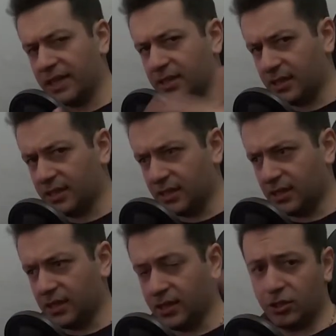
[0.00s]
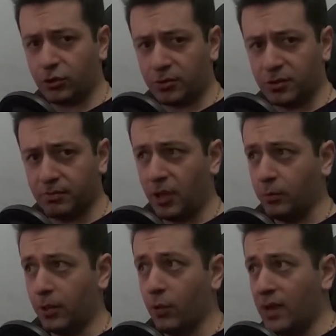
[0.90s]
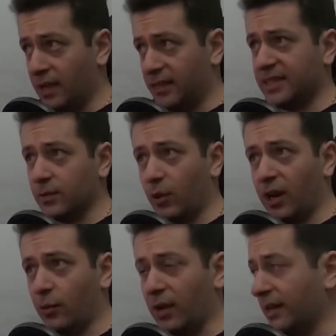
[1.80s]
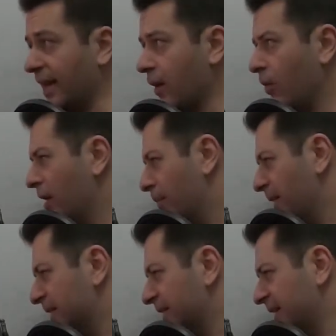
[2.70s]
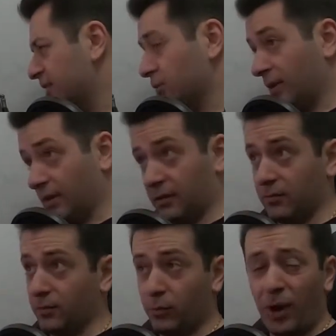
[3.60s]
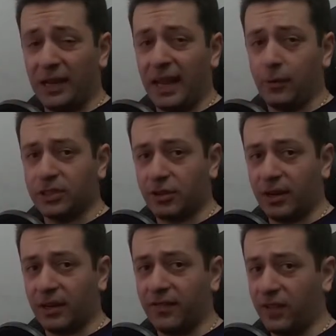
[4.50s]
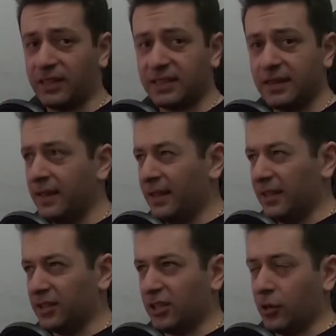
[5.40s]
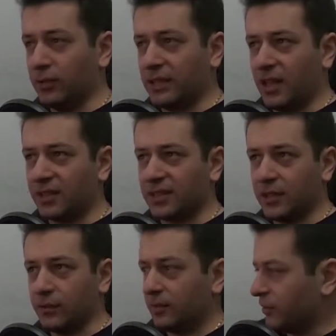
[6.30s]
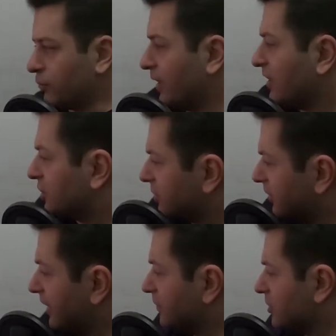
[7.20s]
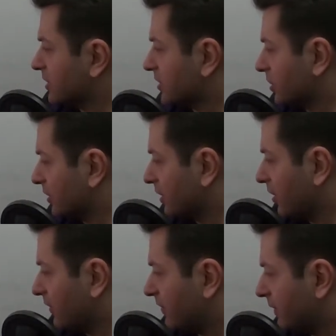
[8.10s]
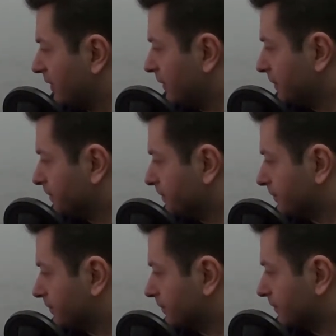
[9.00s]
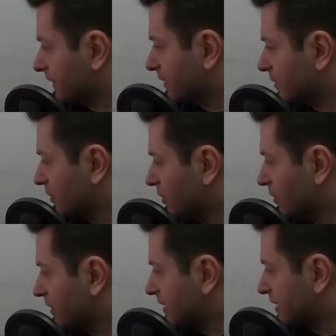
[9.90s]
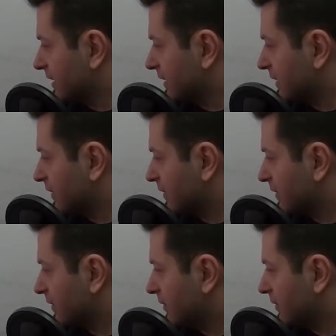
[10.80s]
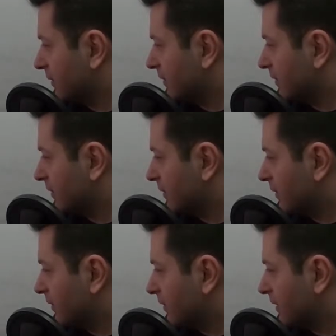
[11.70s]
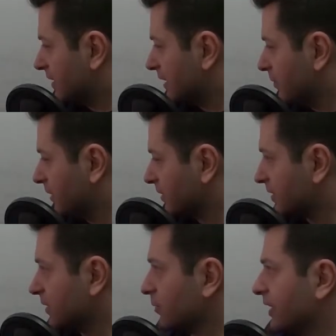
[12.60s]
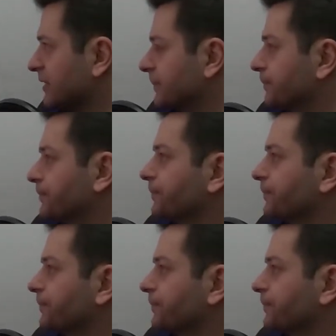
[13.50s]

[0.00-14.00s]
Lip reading: link it in the description down below. This is what I run now. Plus, it is right now it's running flux, so the colors are a little bit reddish. Let me just turn it off so you could see. Disable until sunrise.